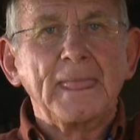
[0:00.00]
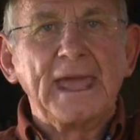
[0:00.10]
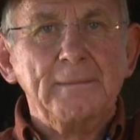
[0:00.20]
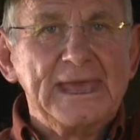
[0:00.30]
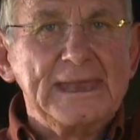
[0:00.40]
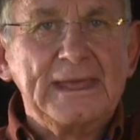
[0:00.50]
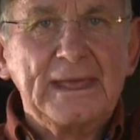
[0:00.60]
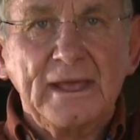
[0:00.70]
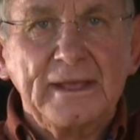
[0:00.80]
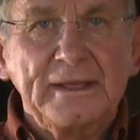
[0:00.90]
Amen?
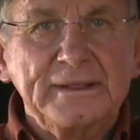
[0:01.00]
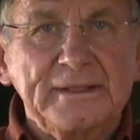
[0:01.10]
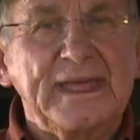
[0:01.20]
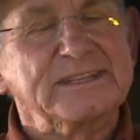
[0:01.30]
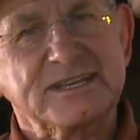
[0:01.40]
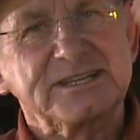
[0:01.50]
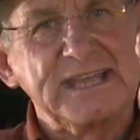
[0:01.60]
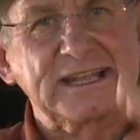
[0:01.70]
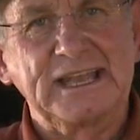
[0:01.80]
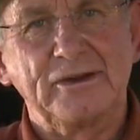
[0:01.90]
That's
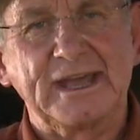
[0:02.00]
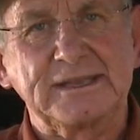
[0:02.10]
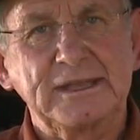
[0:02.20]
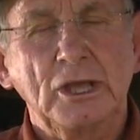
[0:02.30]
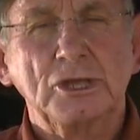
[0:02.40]
exactly right.